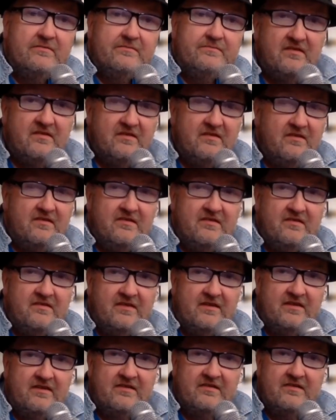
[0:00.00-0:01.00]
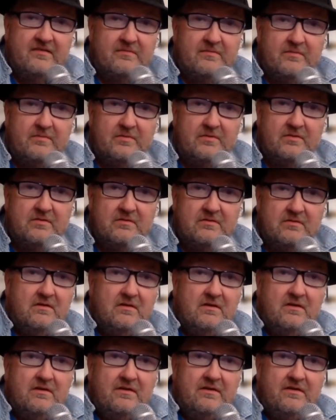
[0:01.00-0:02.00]
this is unacceptable,
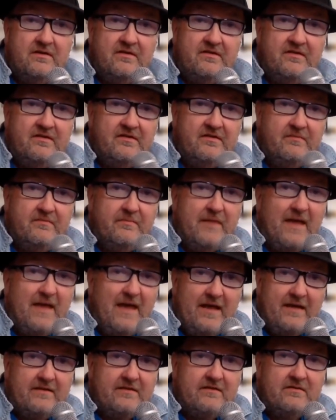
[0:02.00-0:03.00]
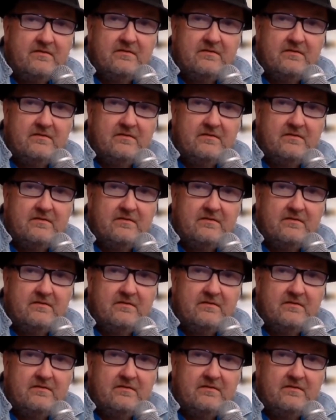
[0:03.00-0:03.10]
this is bad,